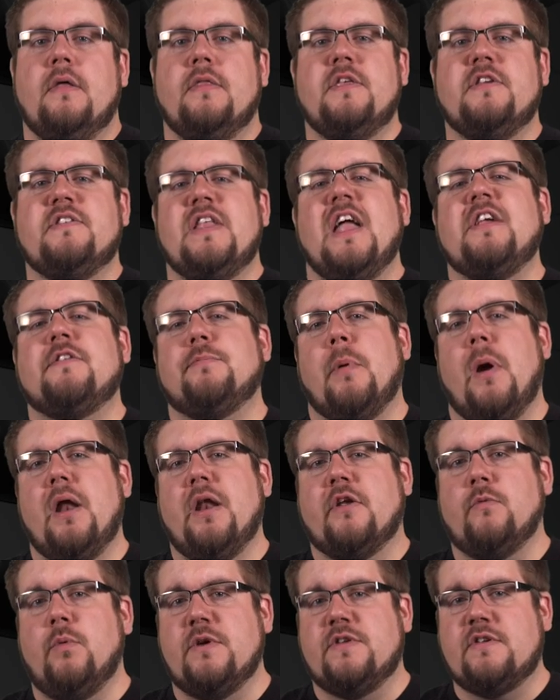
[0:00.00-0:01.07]
This next
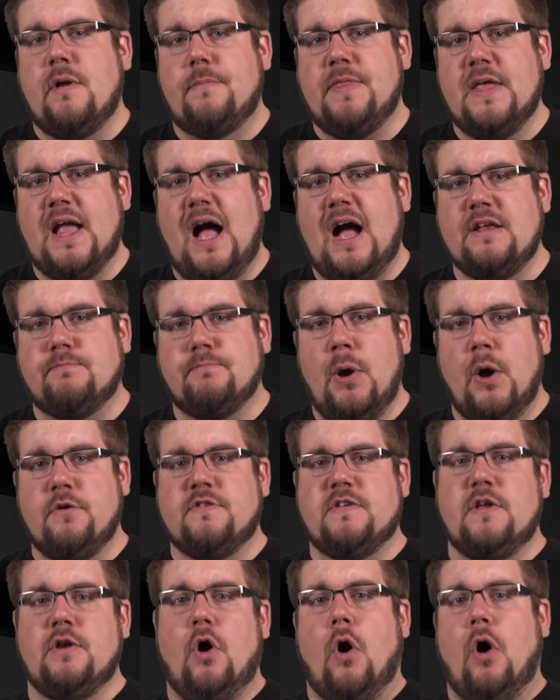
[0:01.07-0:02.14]
product was something I
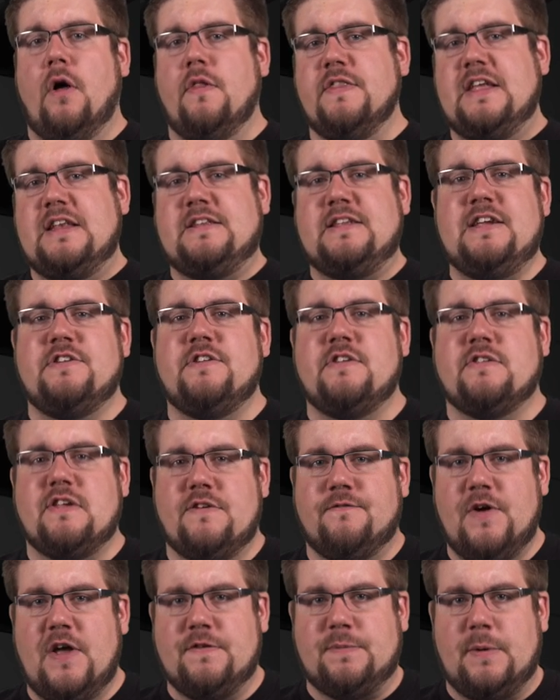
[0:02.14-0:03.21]
posted on the
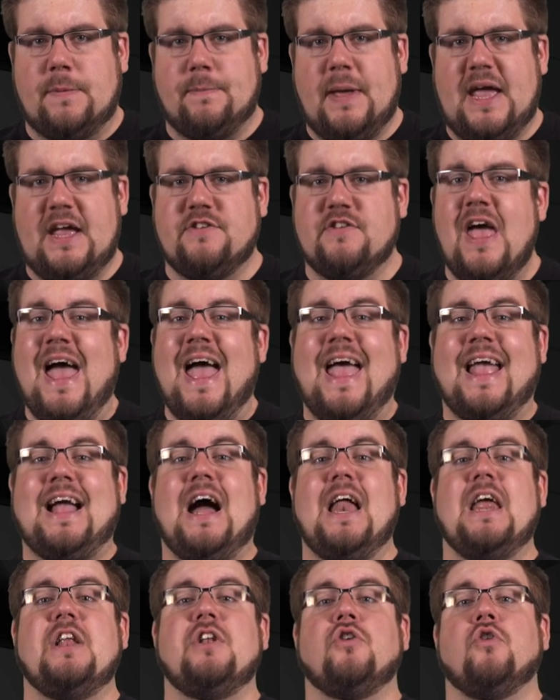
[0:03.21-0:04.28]
TGC Facebook page and
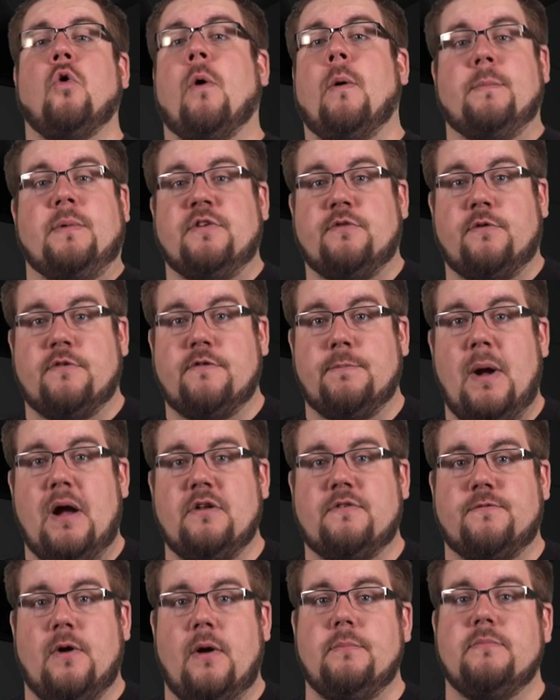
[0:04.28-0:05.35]
got enormous
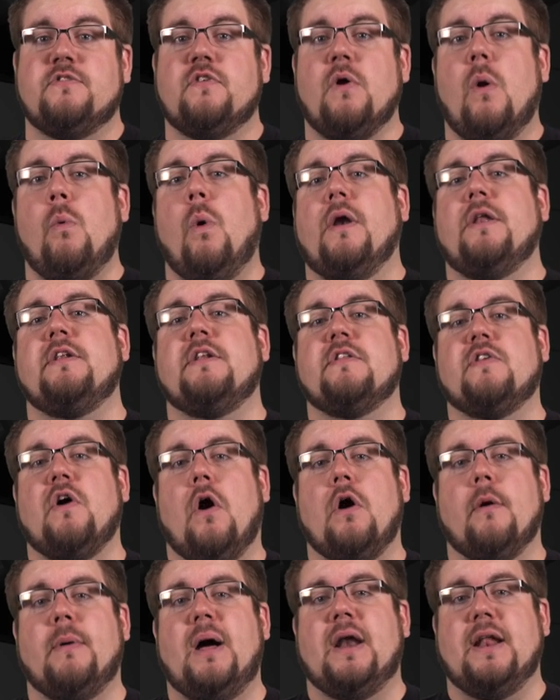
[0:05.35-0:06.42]
response from, so I wanted to
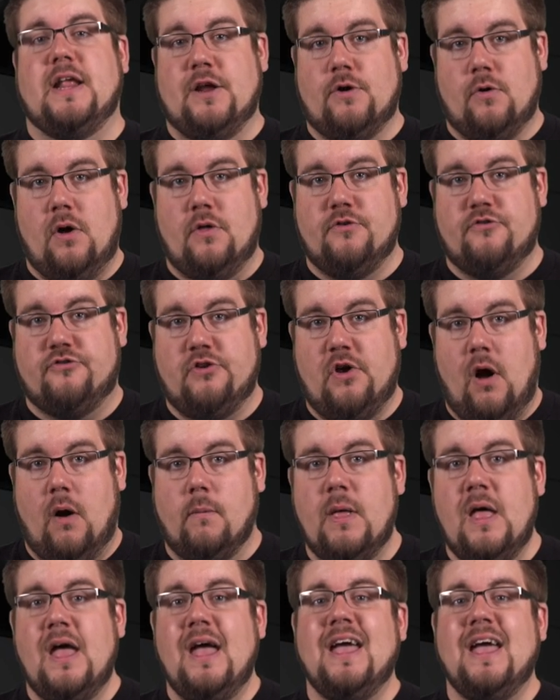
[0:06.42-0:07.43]
talk about it here on the show.